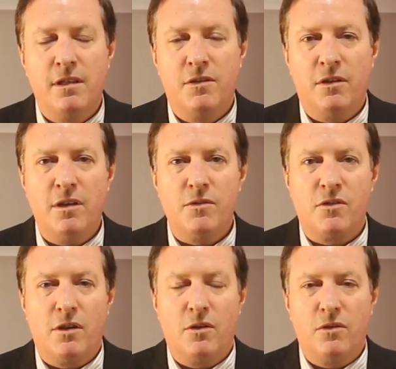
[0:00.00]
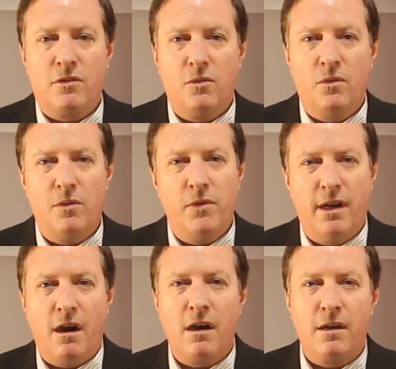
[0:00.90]
the drones. So, so what we
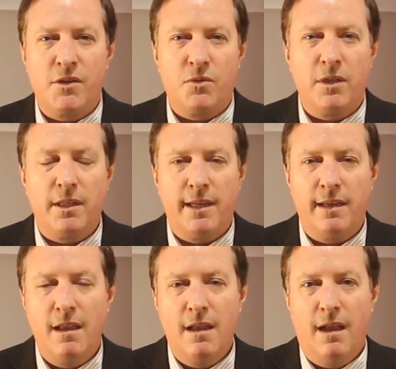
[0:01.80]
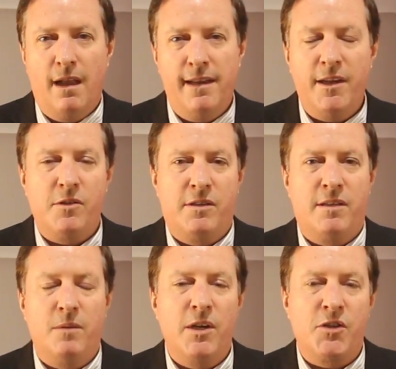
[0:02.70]
are is really an
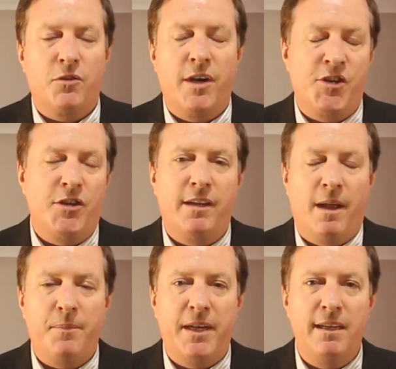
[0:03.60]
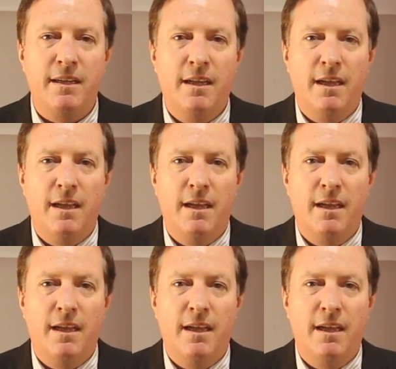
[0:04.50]
ecosystem restoration company.